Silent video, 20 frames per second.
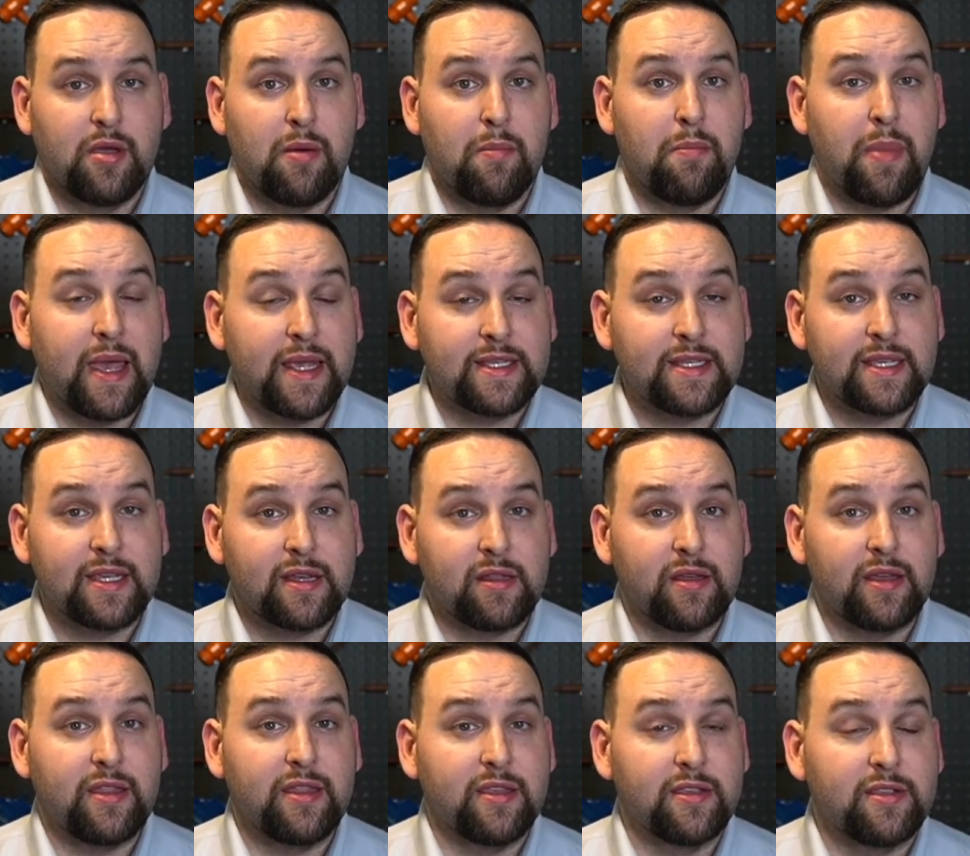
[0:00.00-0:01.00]

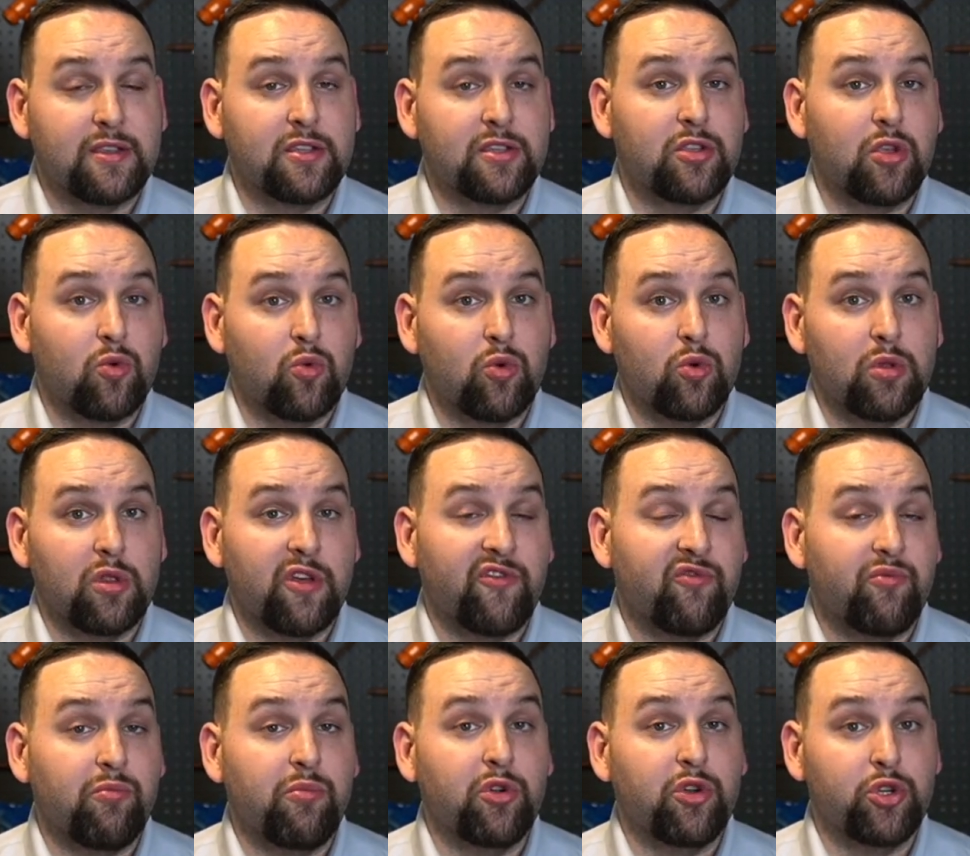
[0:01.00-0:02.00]
Basically, this is the rule of
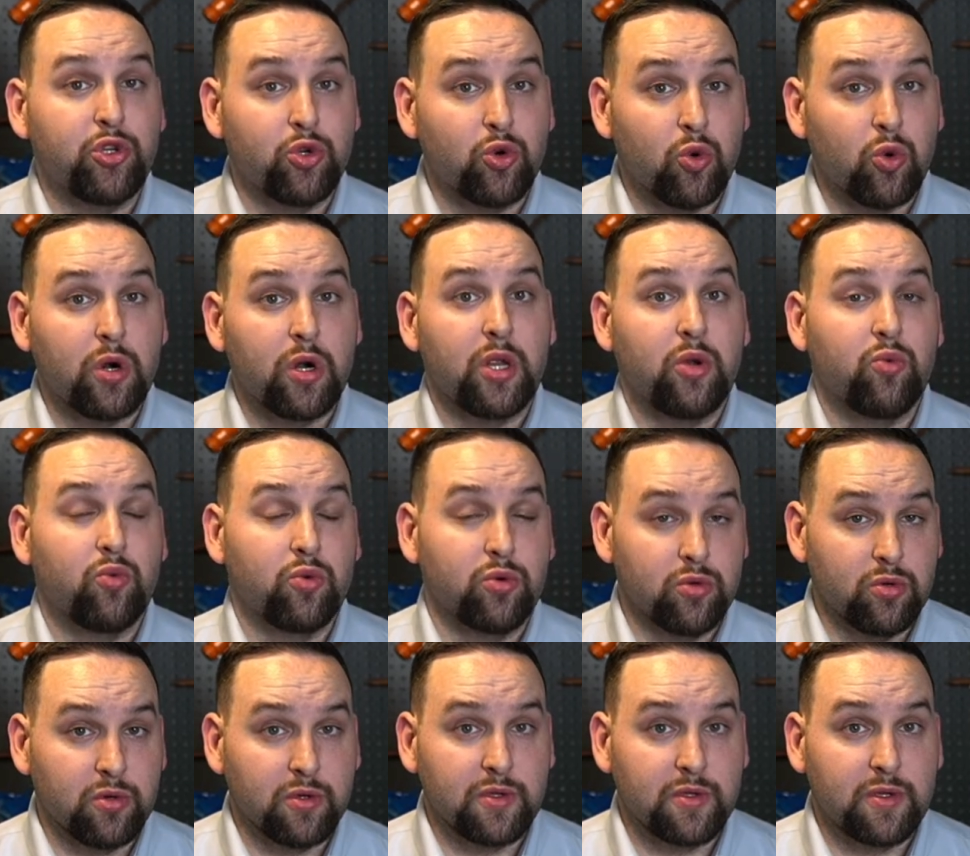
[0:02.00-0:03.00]
majority
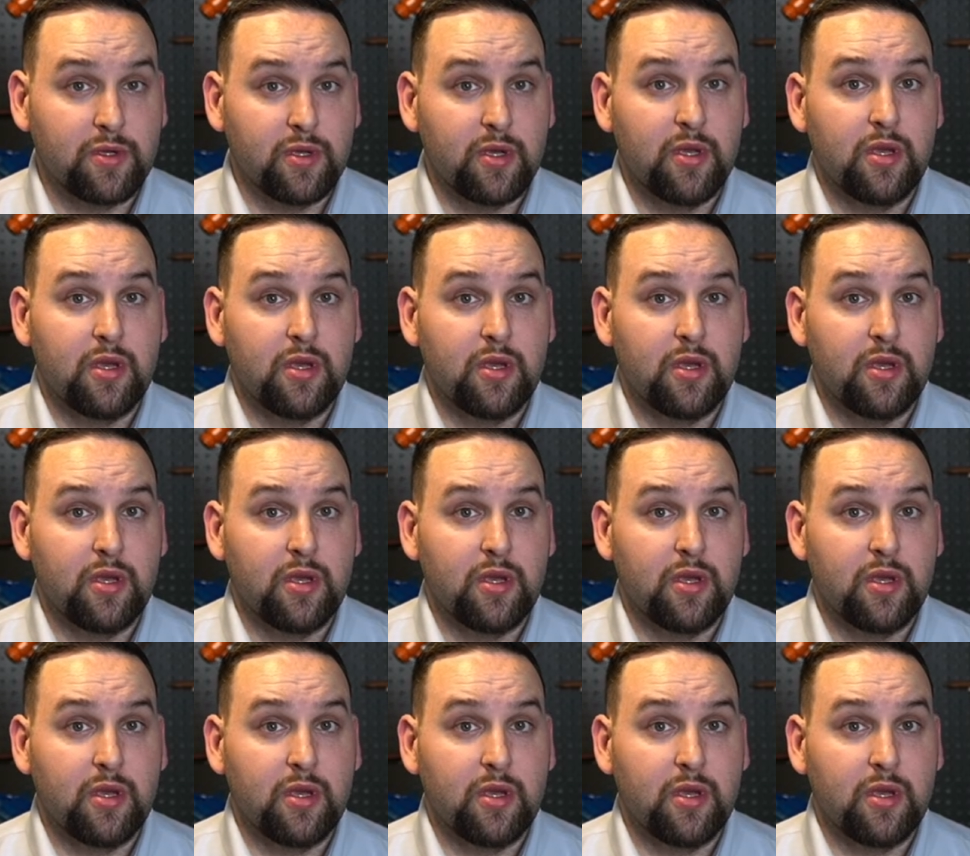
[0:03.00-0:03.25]
rules.